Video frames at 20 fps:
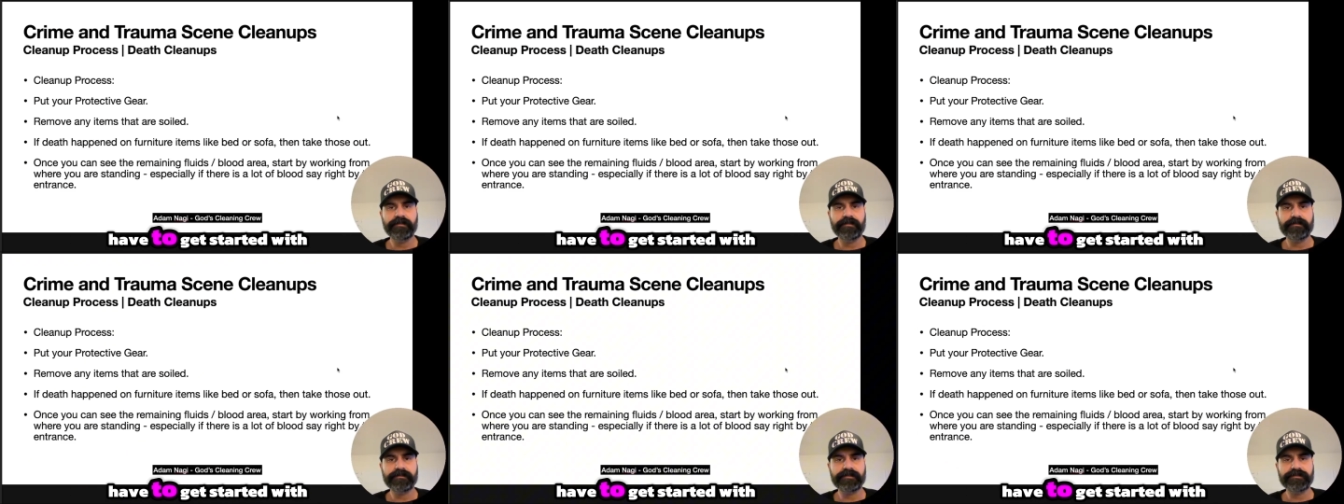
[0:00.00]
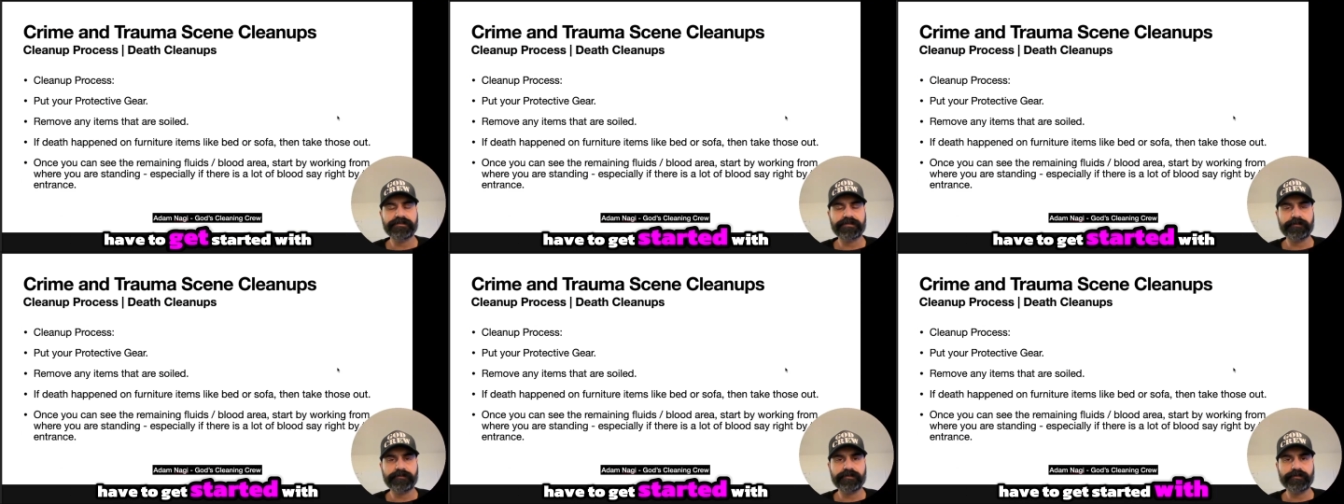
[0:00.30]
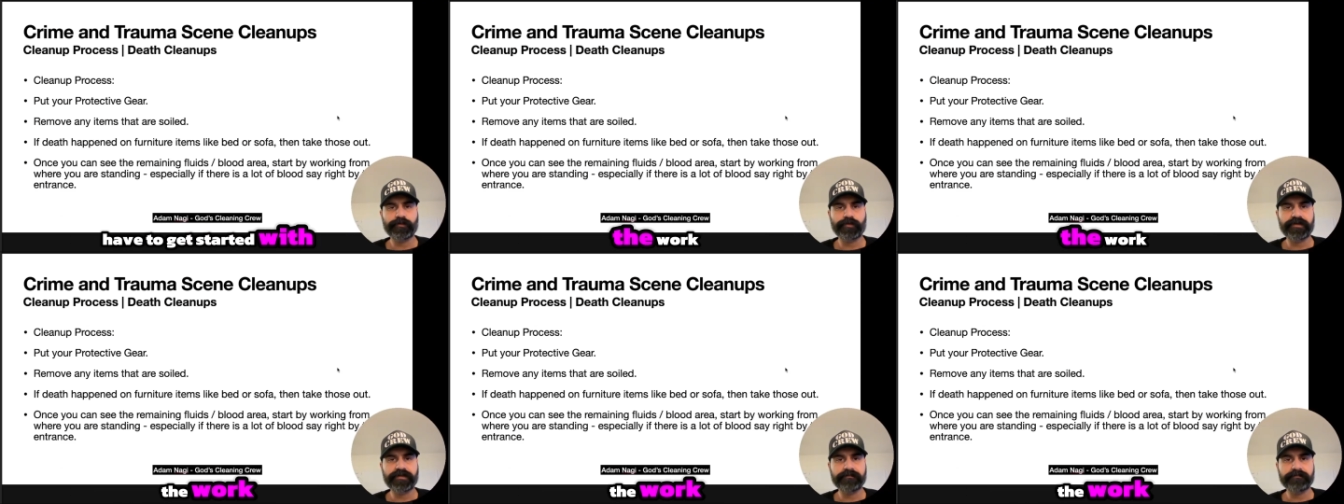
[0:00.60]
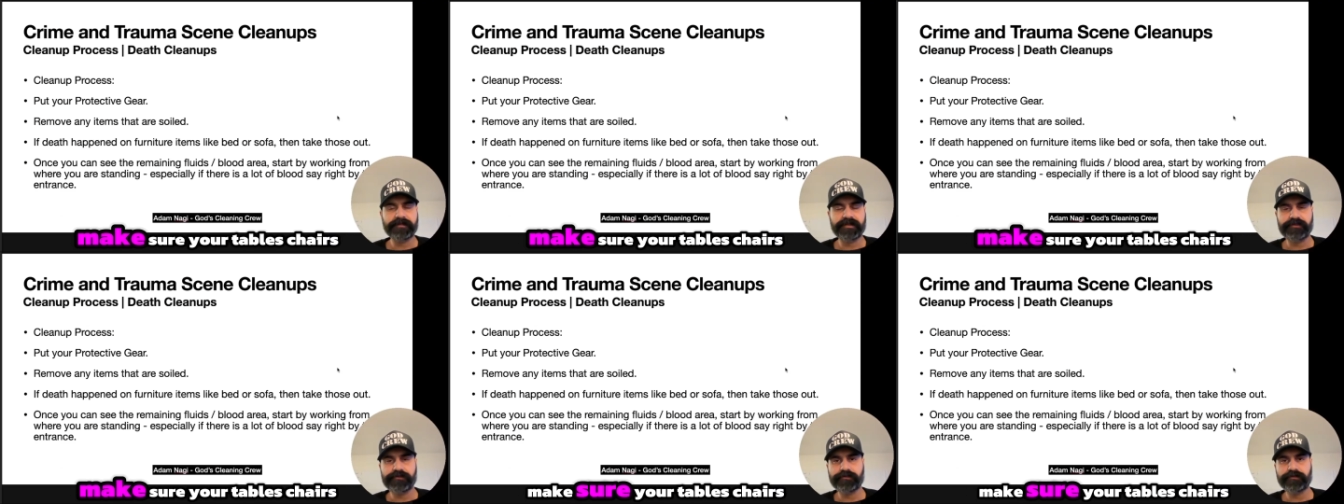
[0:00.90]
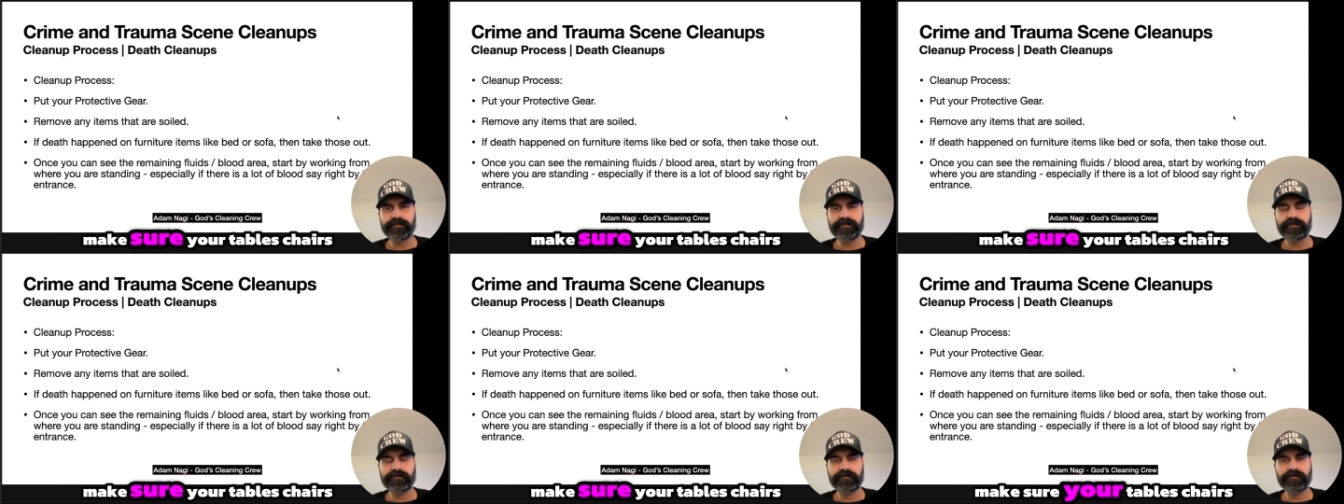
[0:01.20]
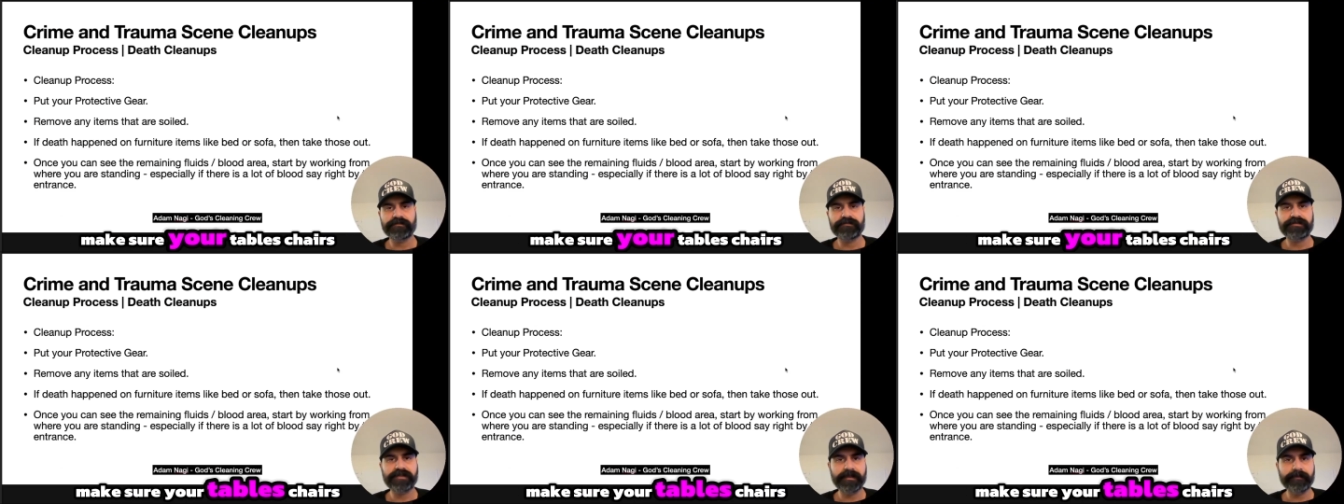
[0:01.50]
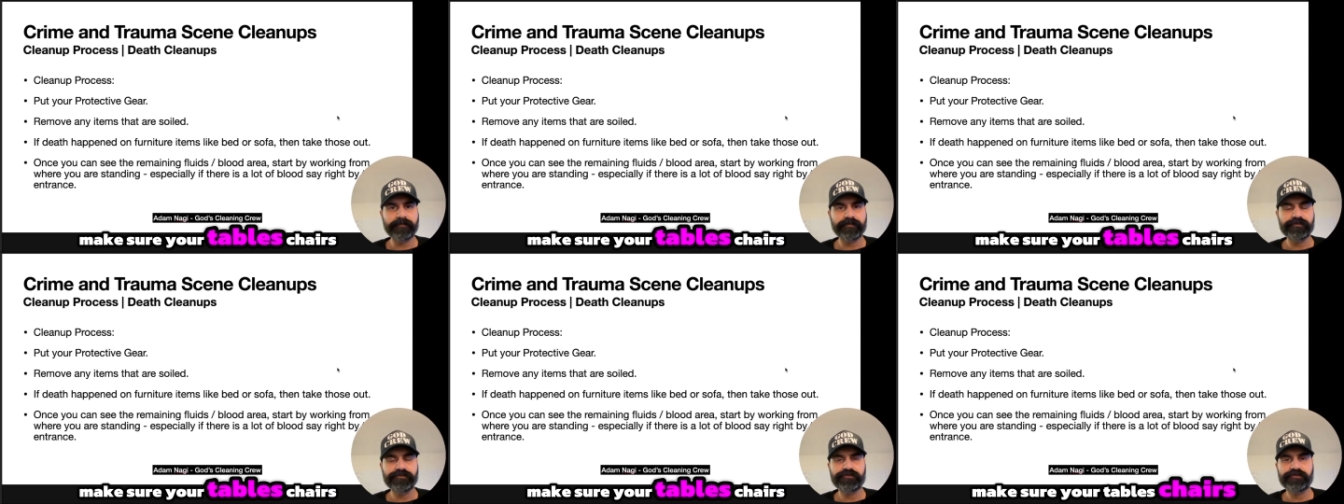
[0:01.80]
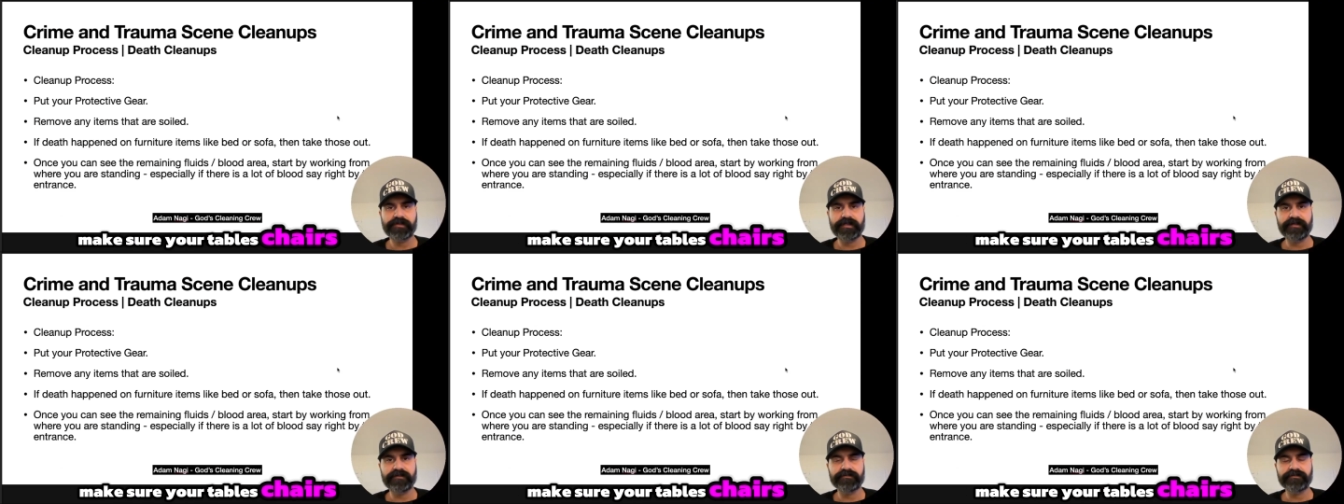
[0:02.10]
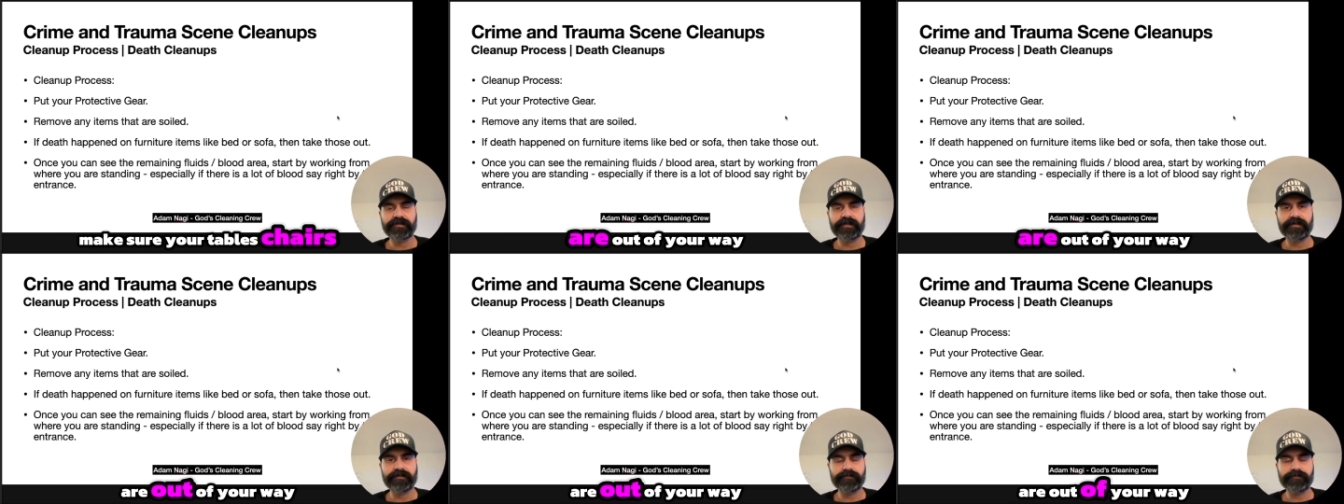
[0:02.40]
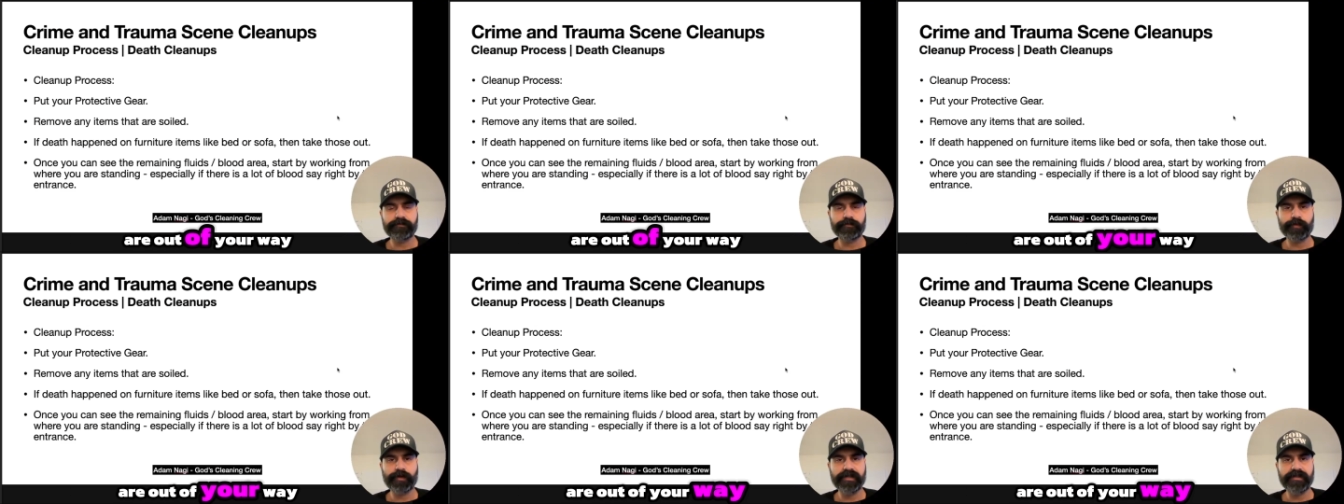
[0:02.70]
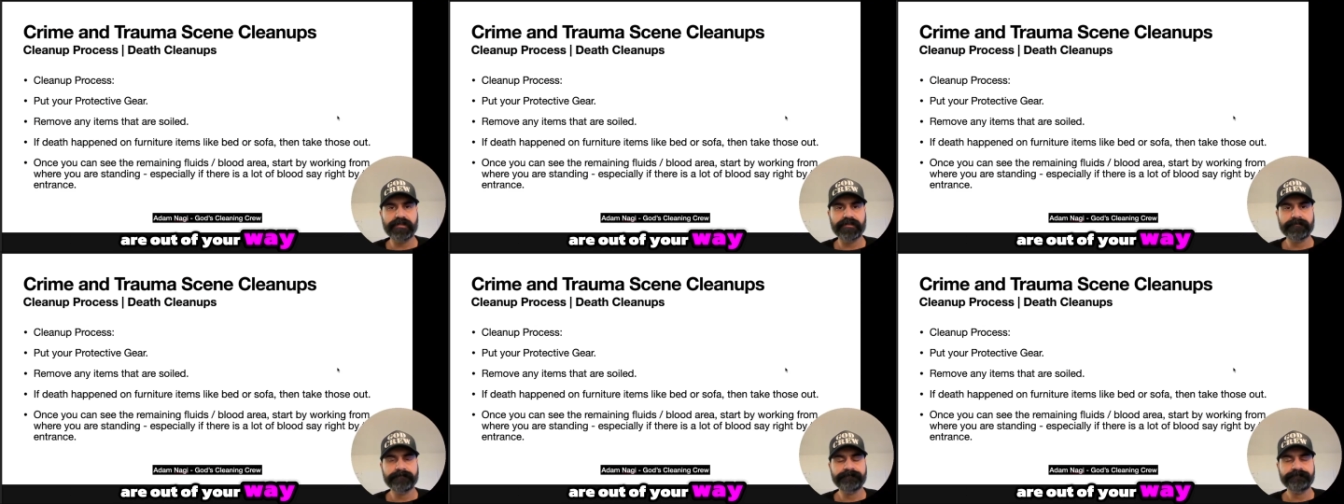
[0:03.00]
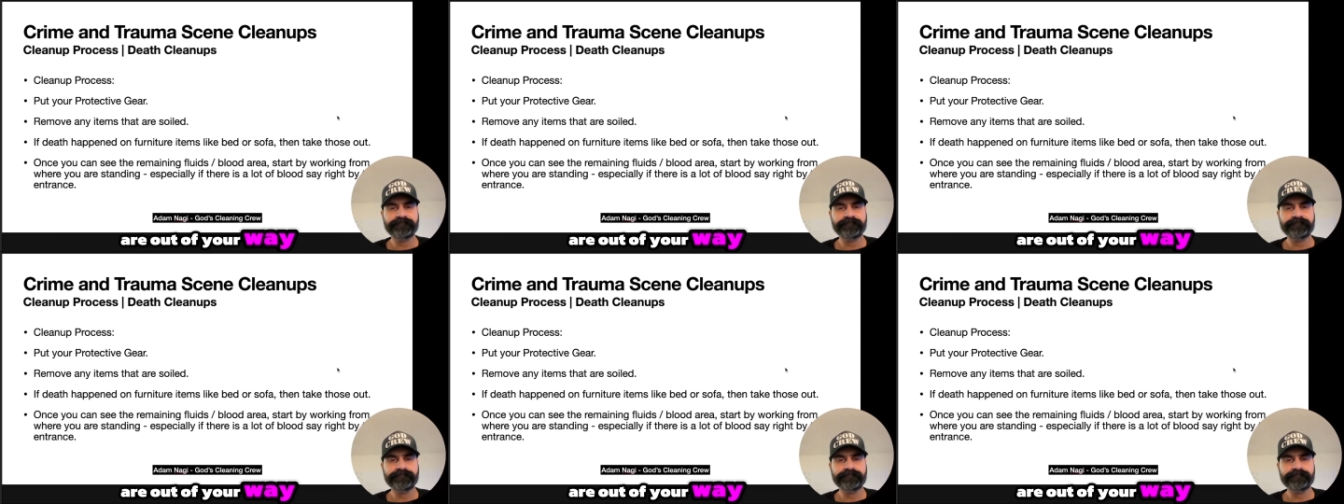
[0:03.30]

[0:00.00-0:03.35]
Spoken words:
get started with the work, make sure the tables, chairs are out of your way.